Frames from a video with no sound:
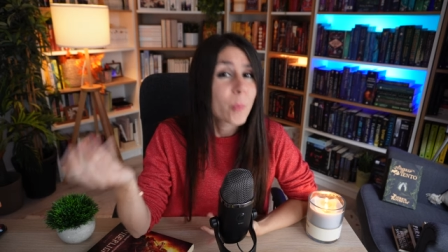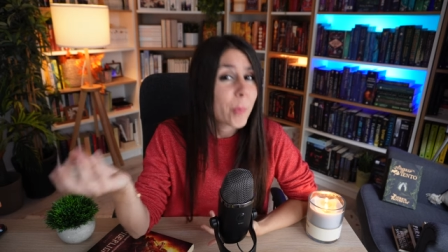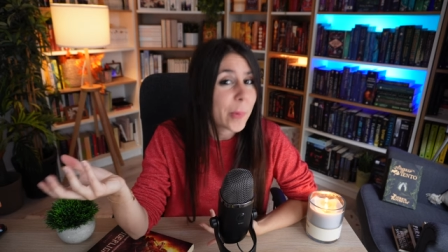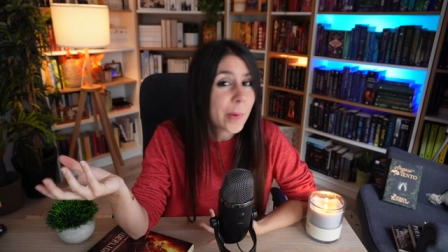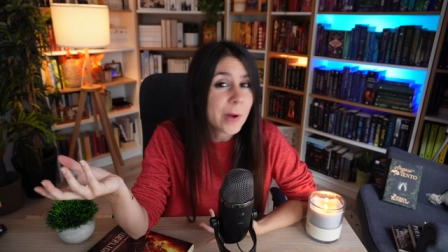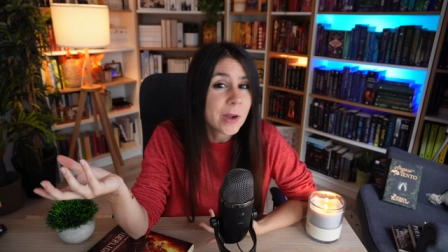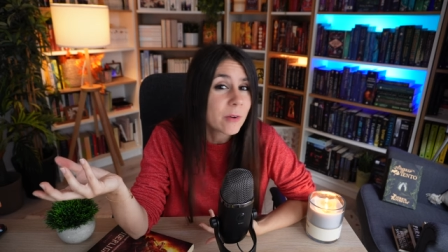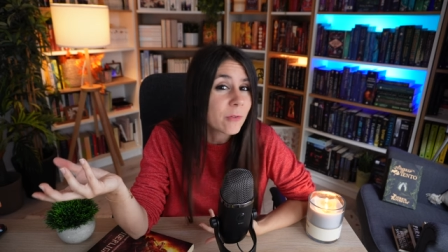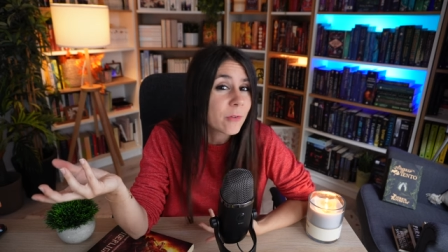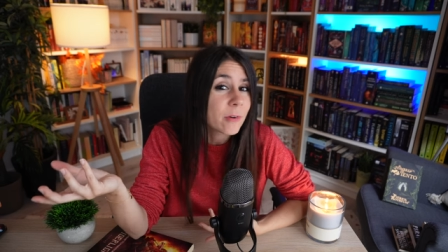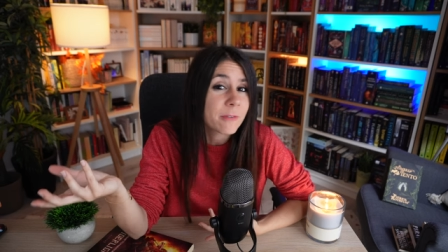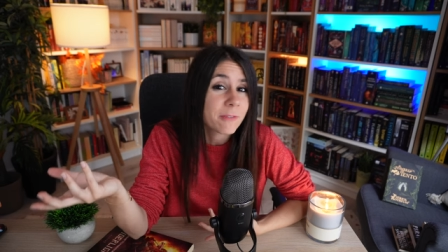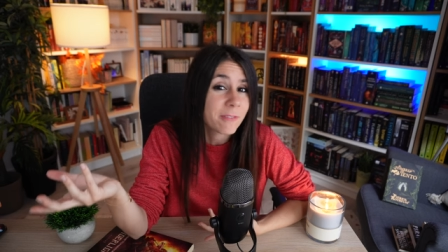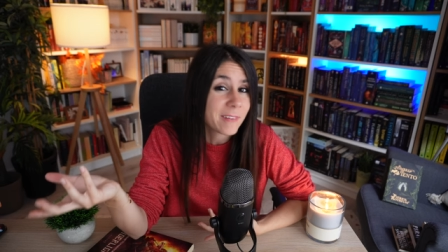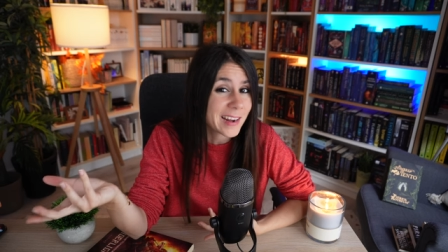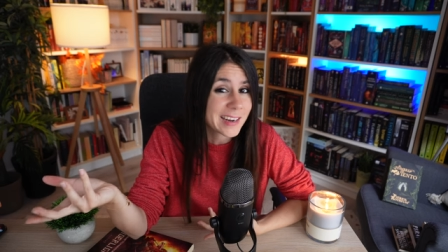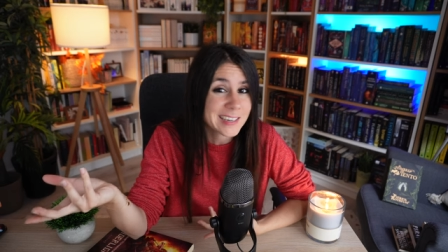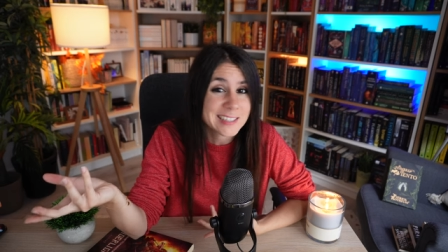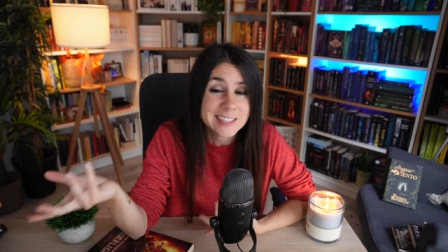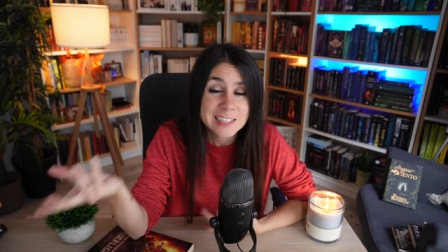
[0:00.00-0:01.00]
pretty
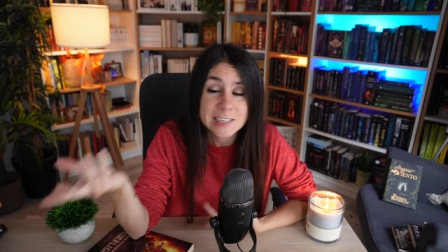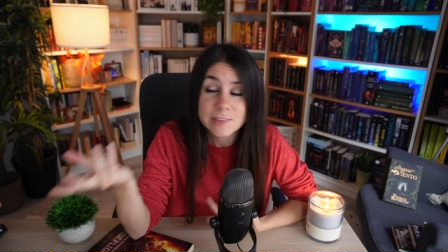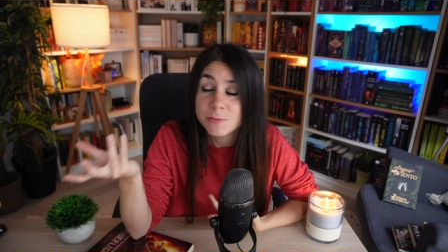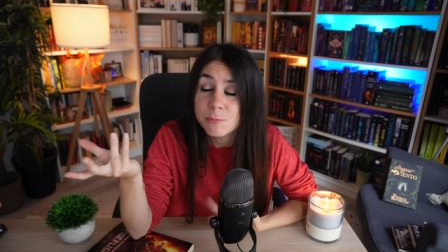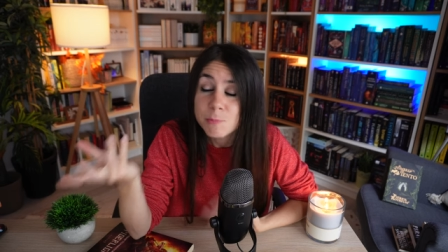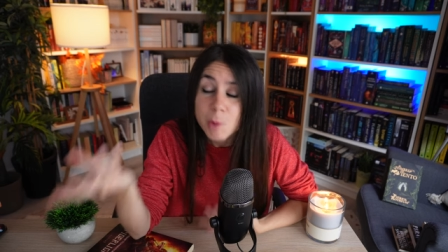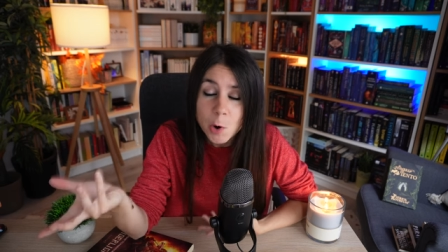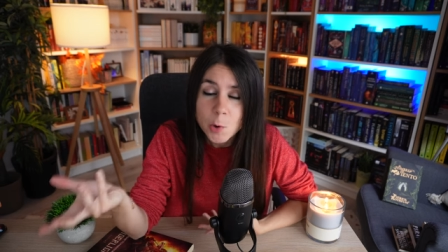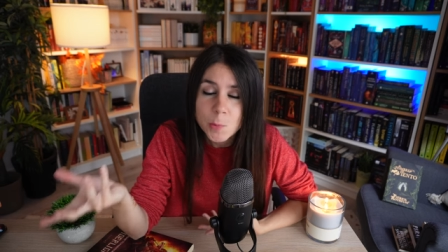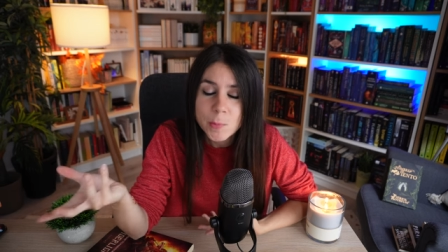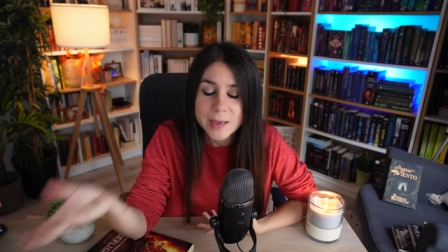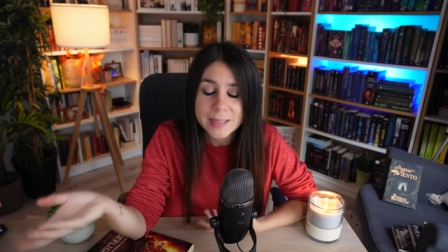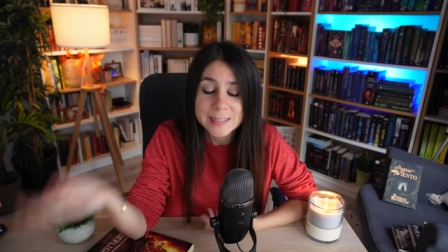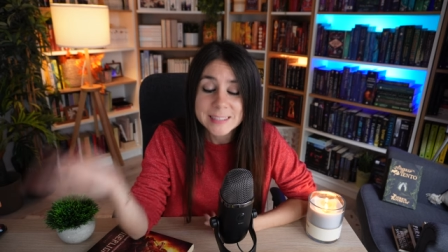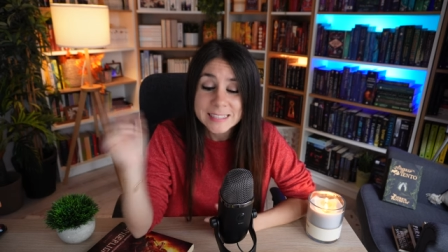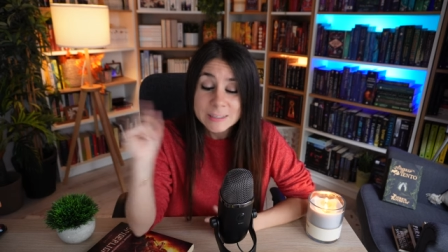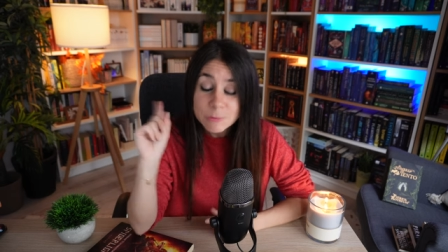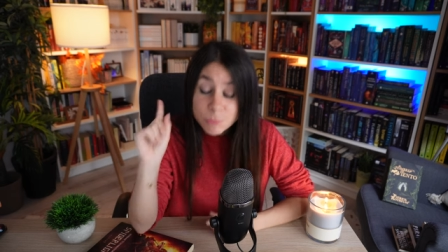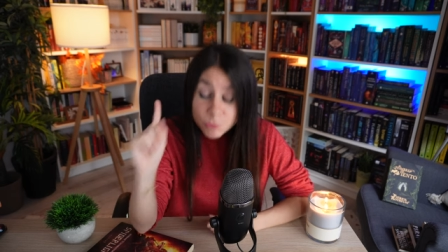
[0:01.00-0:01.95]
reflexive moments.